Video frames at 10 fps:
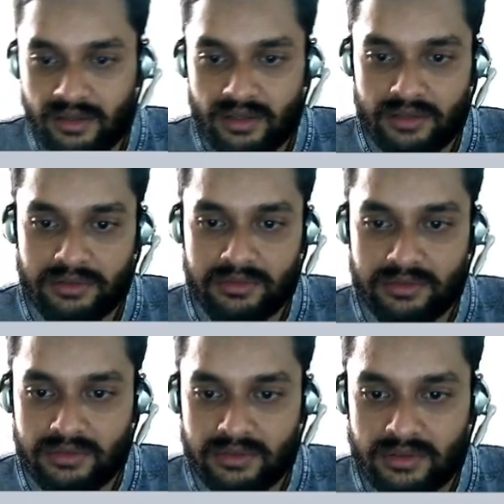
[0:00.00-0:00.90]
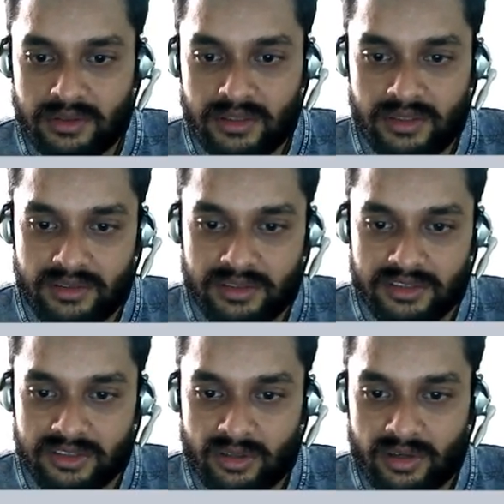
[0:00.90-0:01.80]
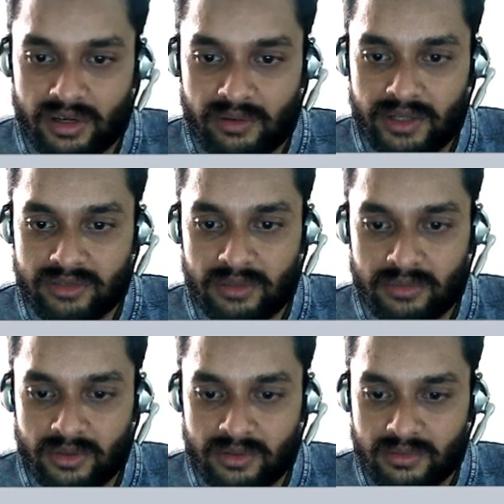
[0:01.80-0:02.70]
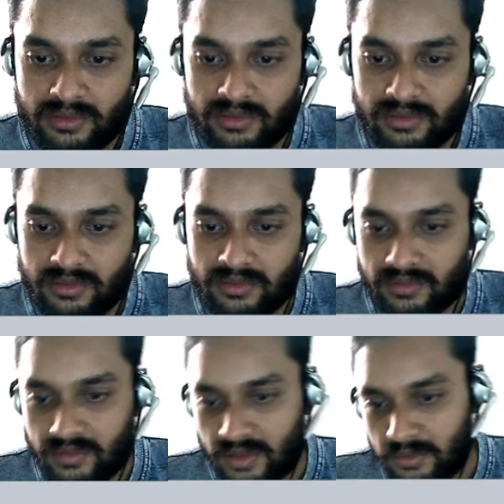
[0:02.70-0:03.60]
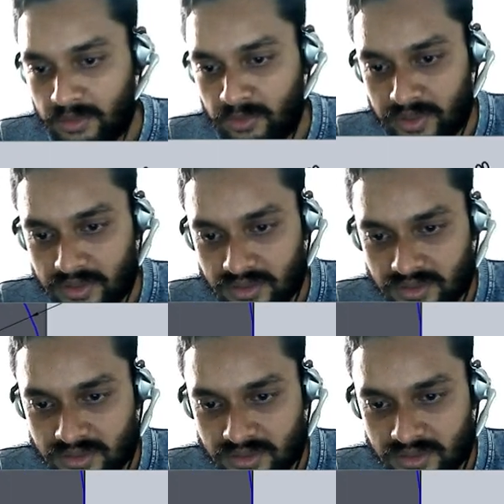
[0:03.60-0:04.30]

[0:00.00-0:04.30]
Now this is not required, so I'm removing this.